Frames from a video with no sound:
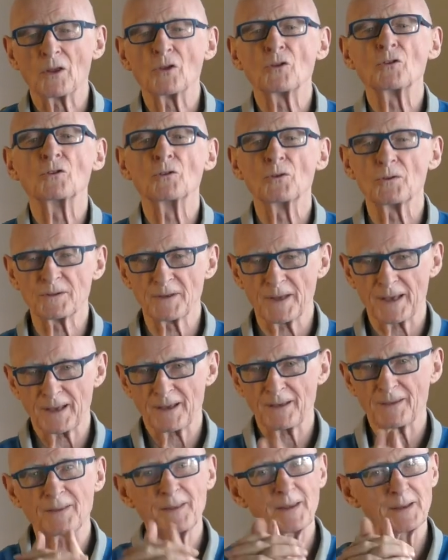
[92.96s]
using
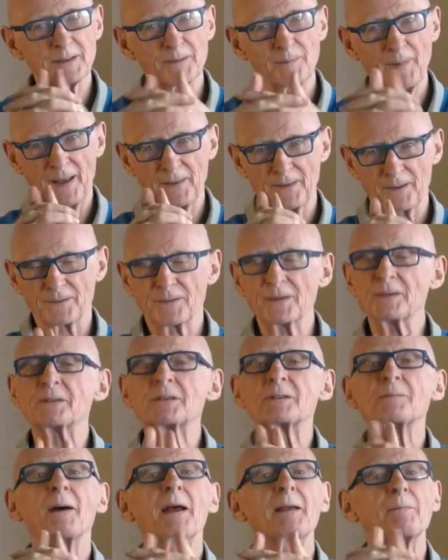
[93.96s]
this method. This
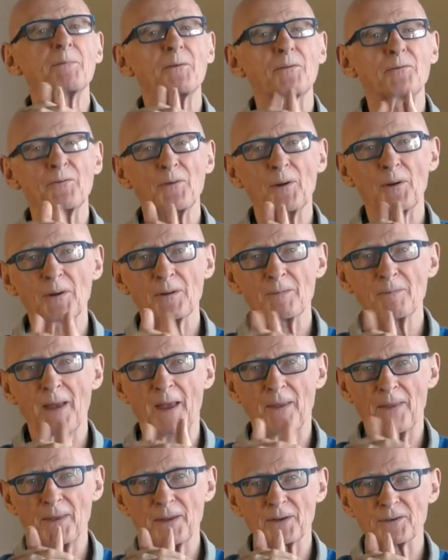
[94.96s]
is my preferred
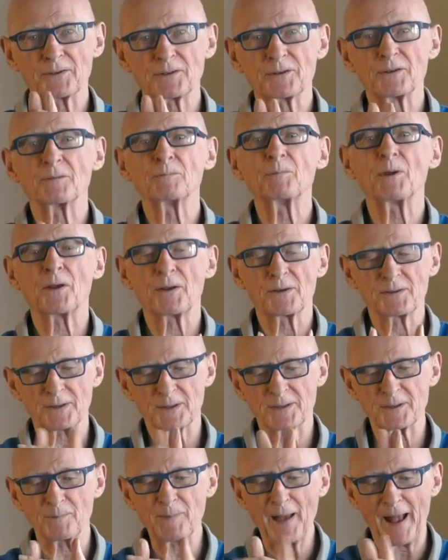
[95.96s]
method because
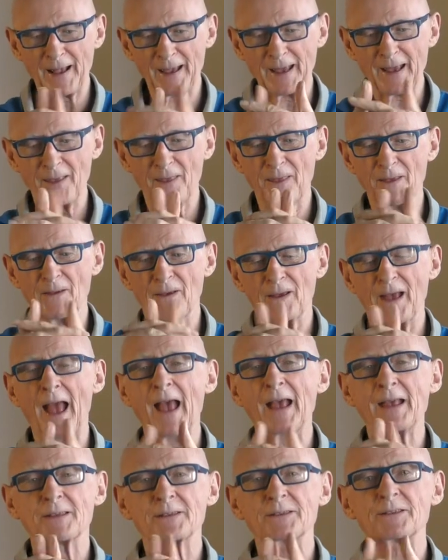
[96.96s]
it's banging the
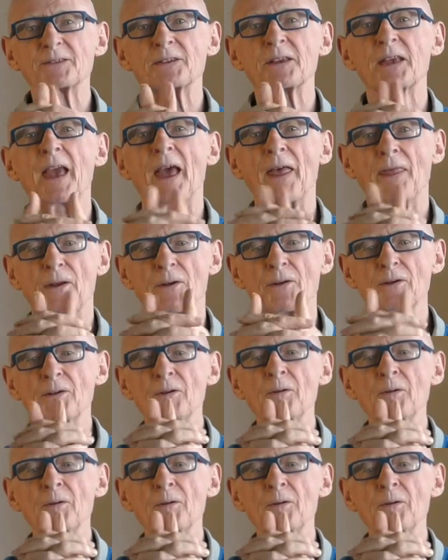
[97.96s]
hands together,